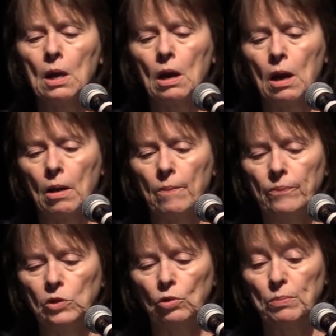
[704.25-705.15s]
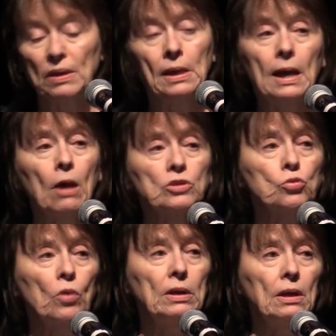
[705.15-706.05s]
Um, you had Mickey Kaus
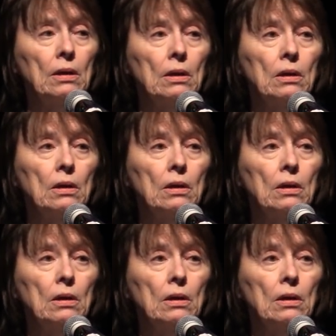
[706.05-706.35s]
writing,